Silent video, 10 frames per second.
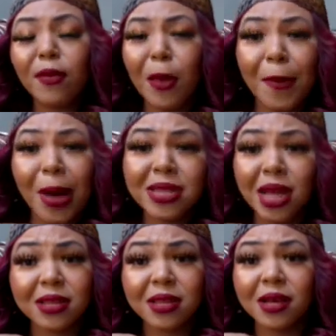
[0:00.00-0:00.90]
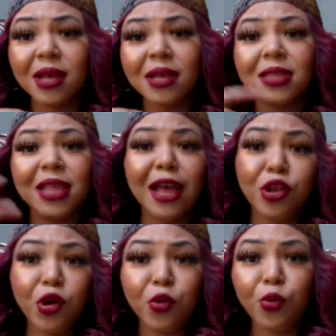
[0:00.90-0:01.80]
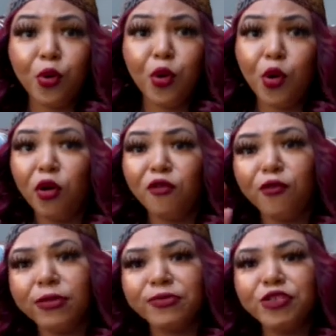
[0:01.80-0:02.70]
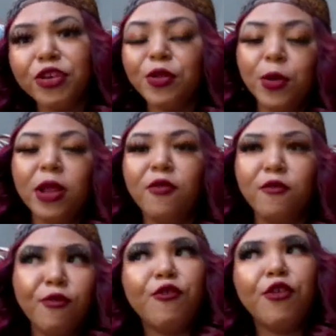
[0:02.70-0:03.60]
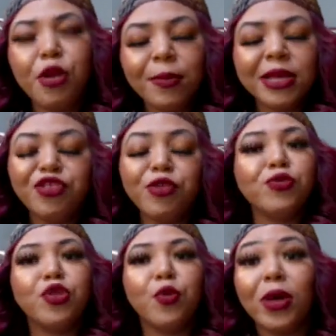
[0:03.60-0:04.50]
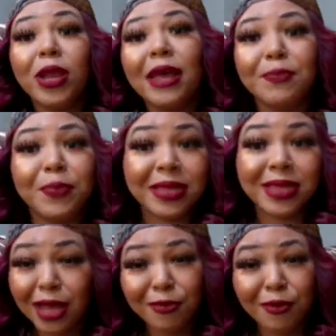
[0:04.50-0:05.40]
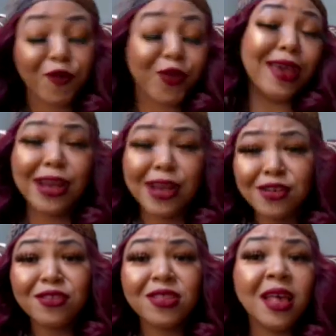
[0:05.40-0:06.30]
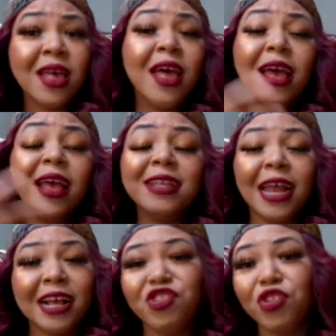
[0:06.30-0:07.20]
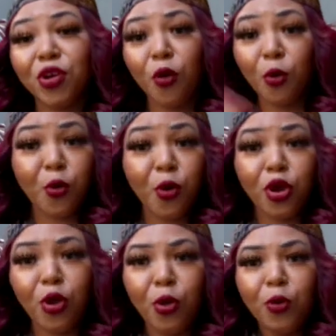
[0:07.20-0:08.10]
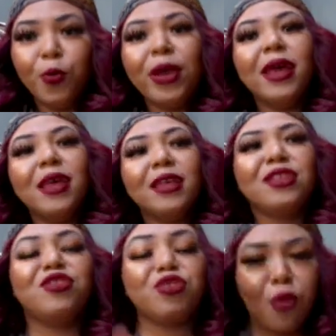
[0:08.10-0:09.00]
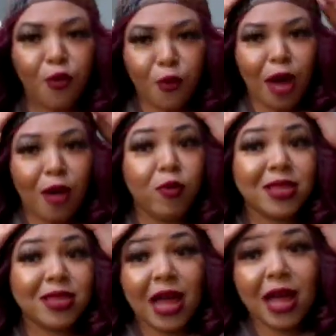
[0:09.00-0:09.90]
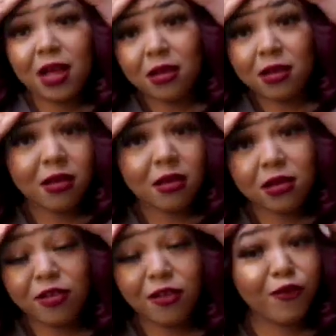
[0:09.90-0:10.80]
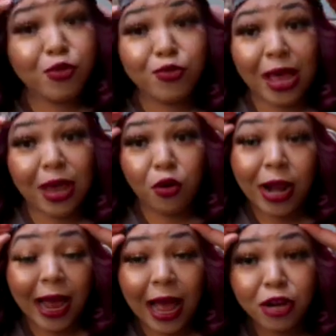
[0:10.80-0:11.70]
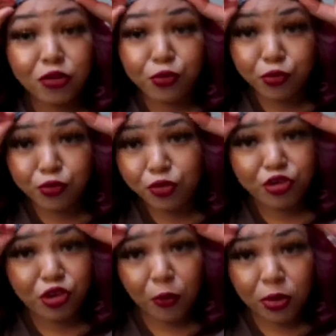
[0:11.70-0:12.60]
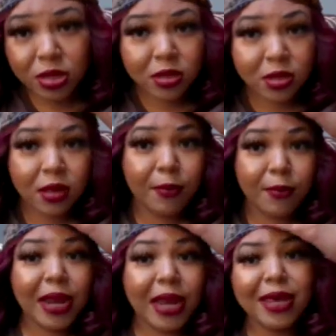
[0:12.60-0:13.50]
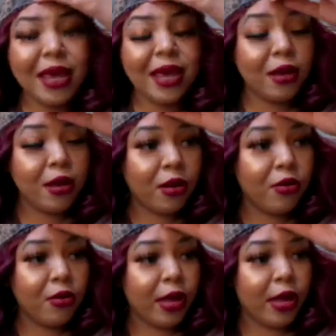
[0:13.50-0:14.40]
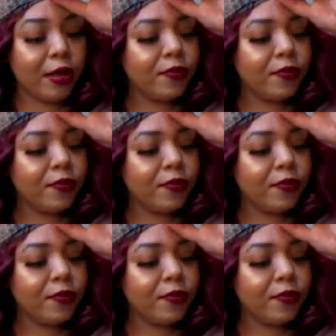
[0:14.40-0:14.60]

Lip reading: my doctor because I know off rip she the one that referred me. She was the one that had been telling me for years that I should go along with it. So I was not confused at all. Like, I knew she was gonna be like, yeah, girl, go ahead.